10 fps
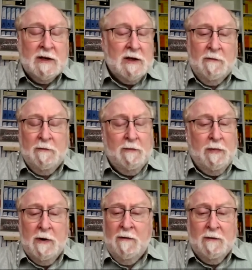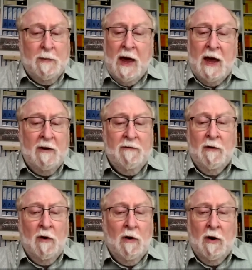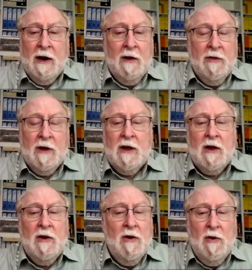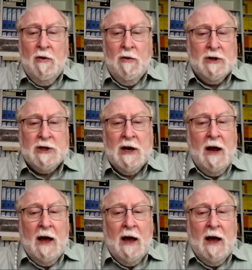to pay for the huge